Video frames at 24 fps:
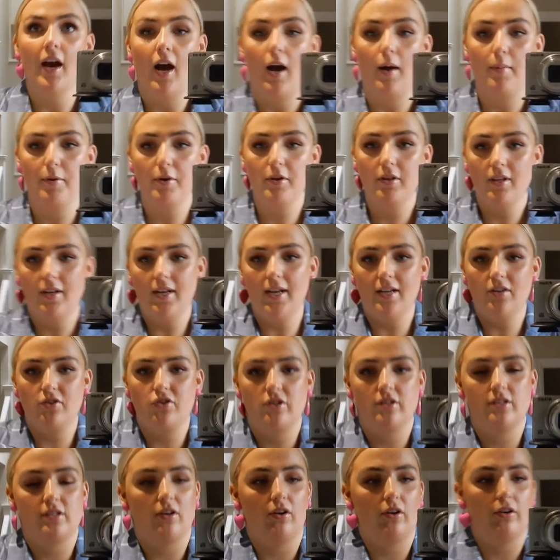I put the
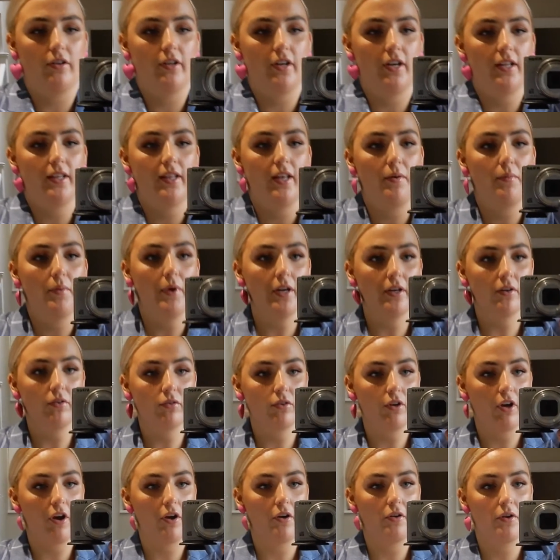lashes on and they went
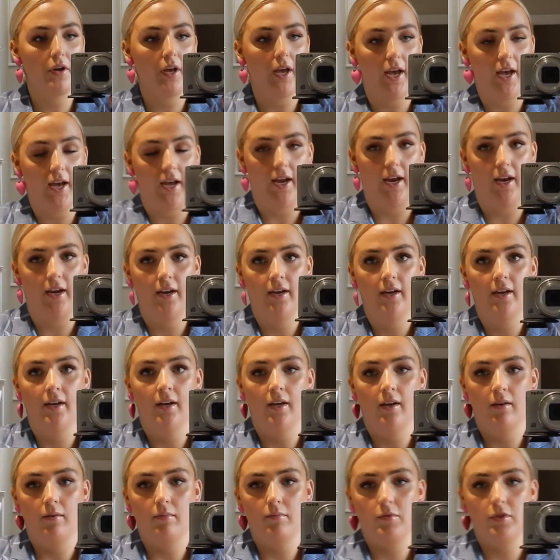on okay.
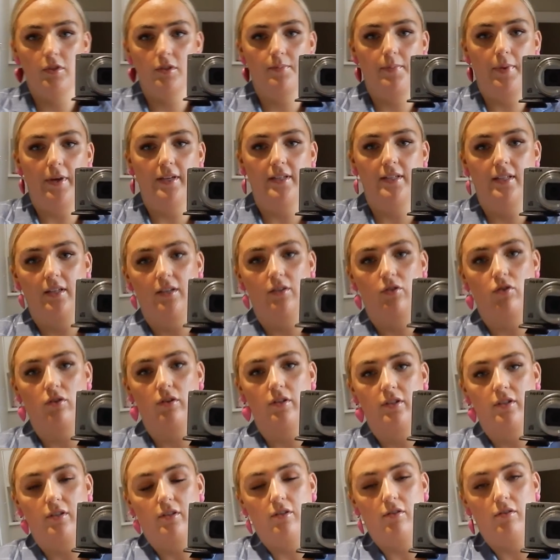I'm just basically
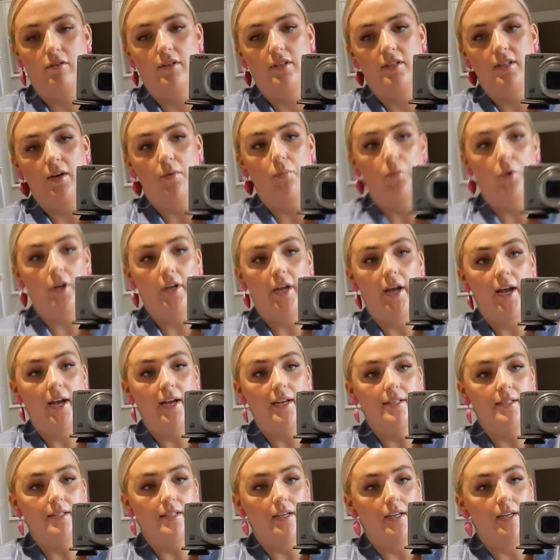trying to do this up
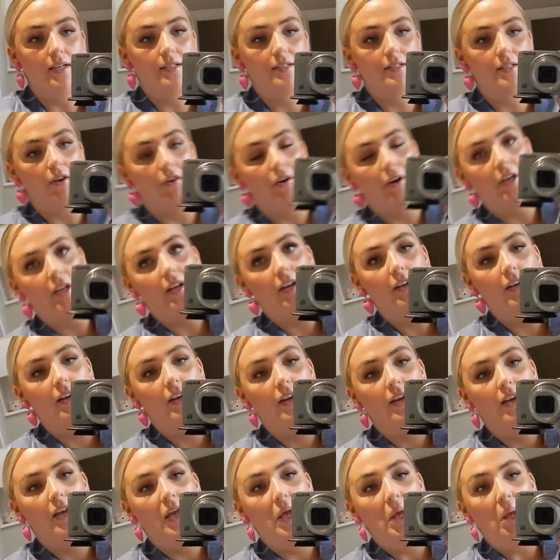one-handed so I can
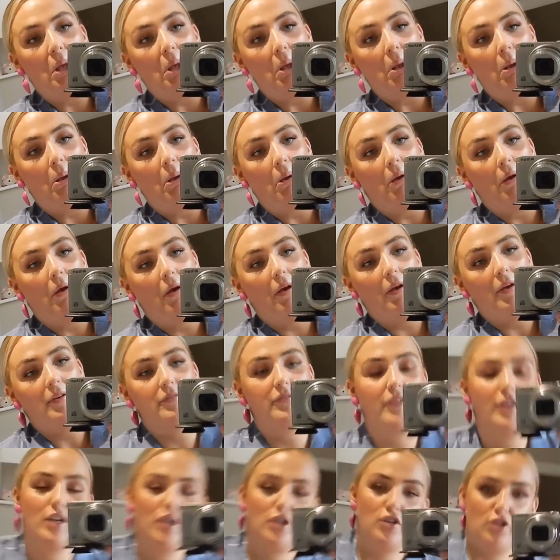
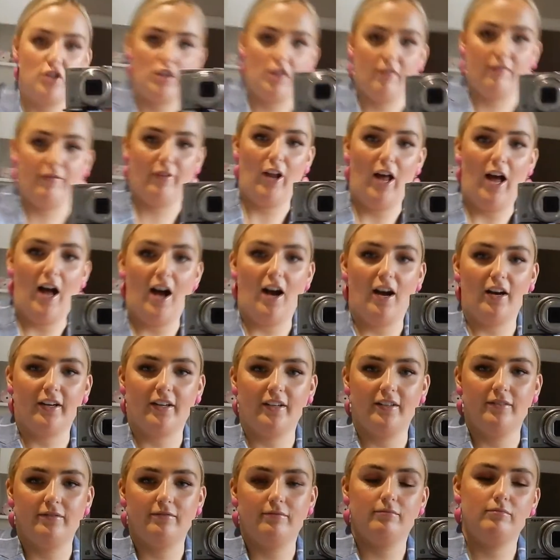finish the vlog,
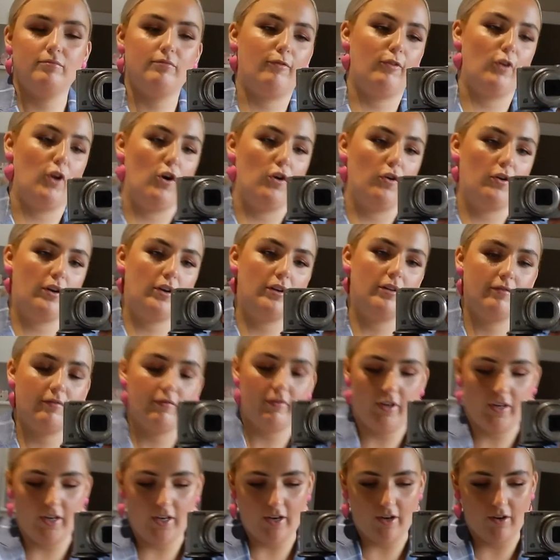
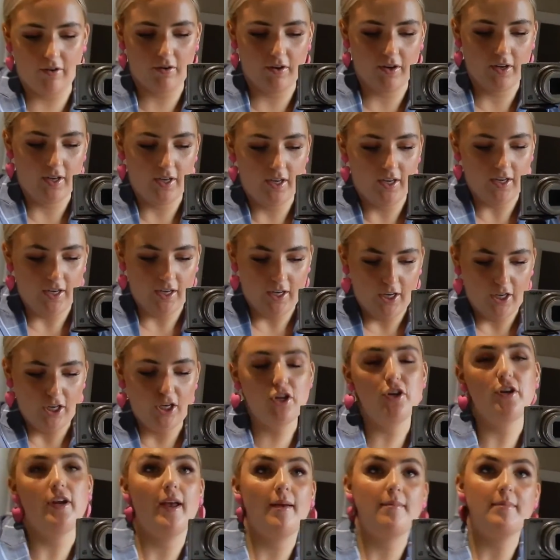video.
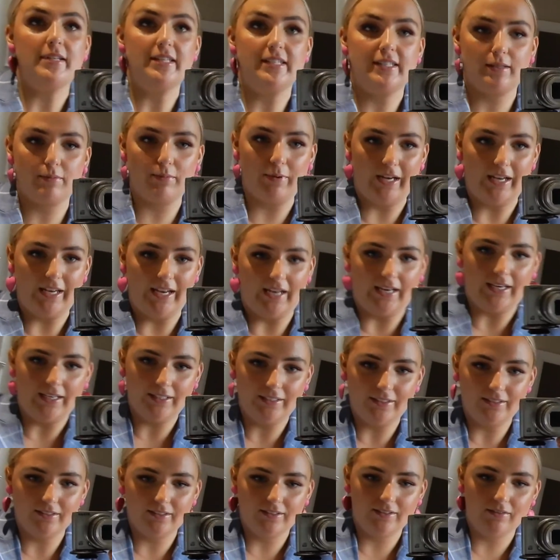You name it, sweetie.
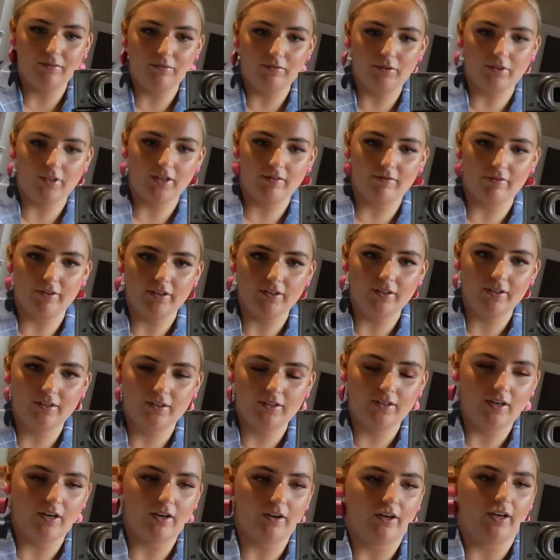Whatever.
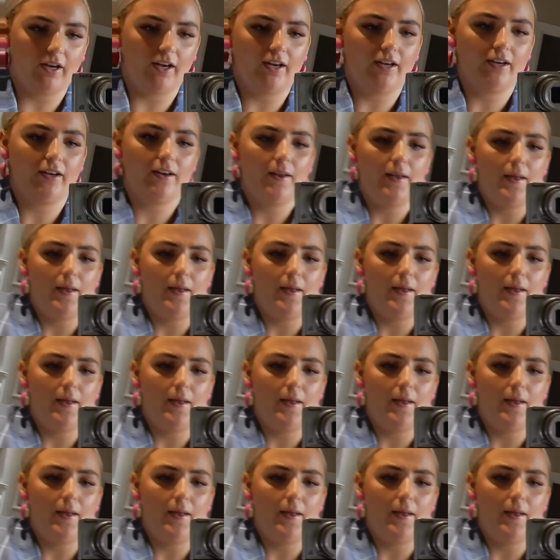Okay.